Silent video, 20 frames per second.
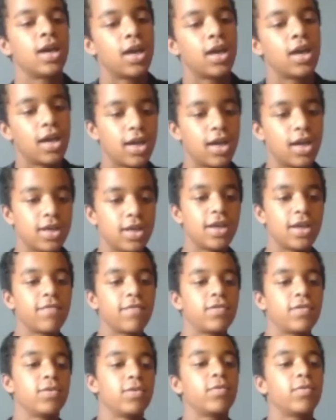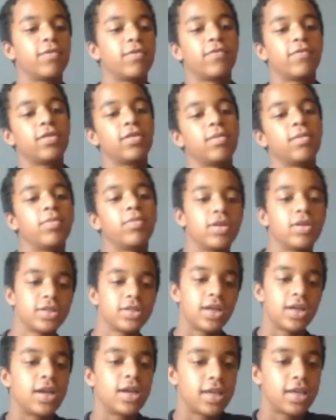and definitely one for the books.
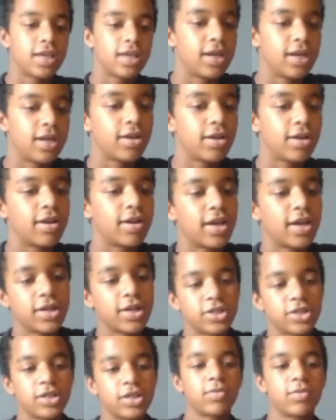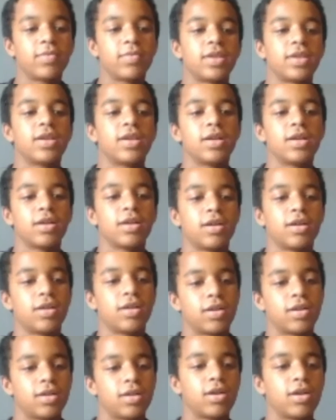The interaction with the
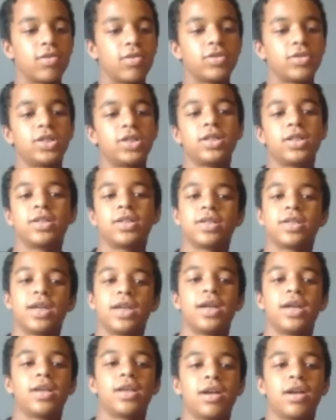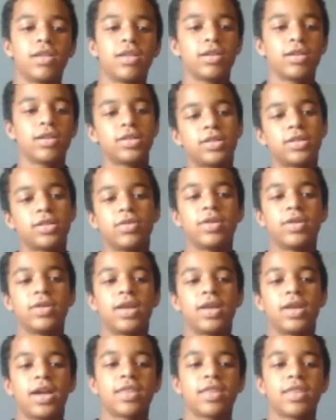coaches and other
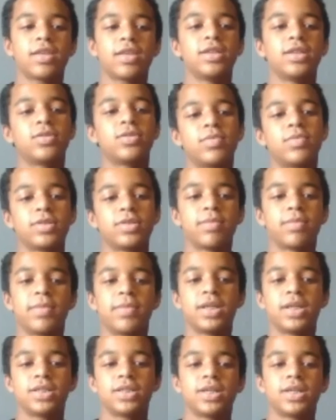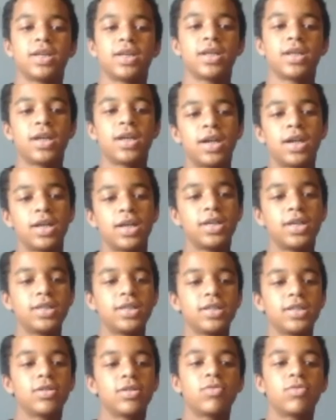student athletes was amazing. This
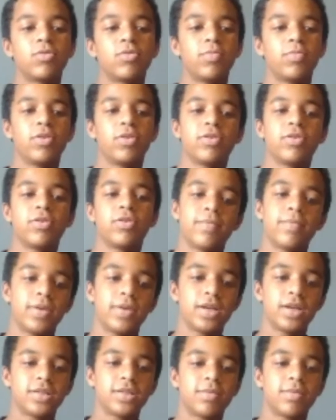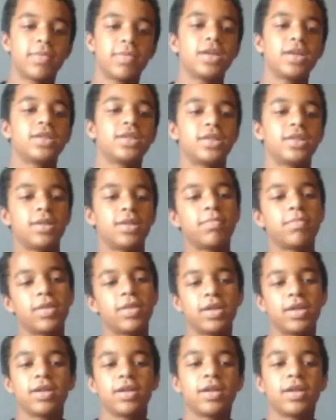is a cool program because it may seem
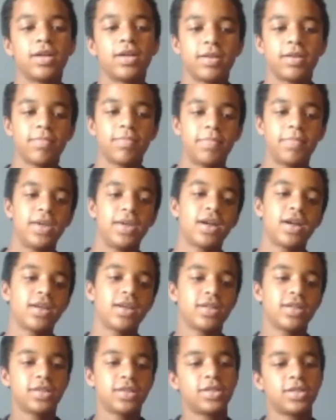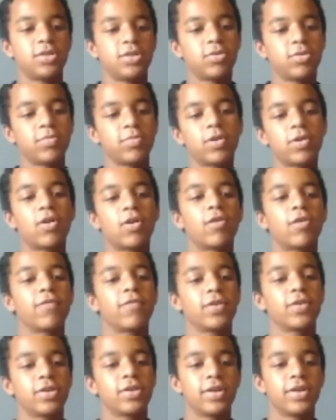like you're gonna be on a Zoom call
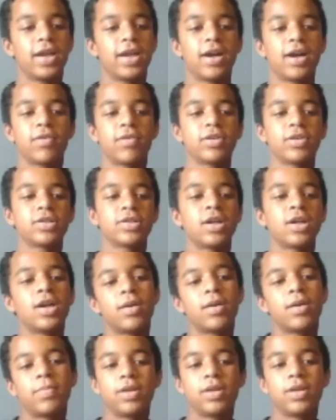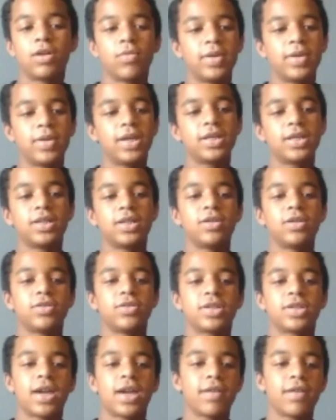for 3 hours, but no, we get to do
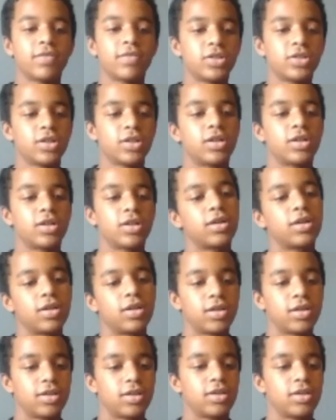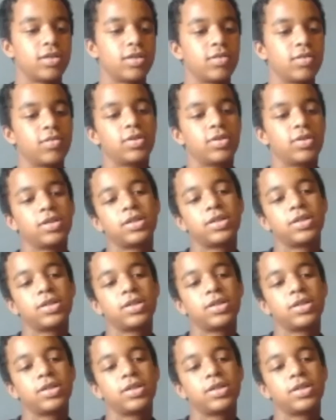scavenger hunts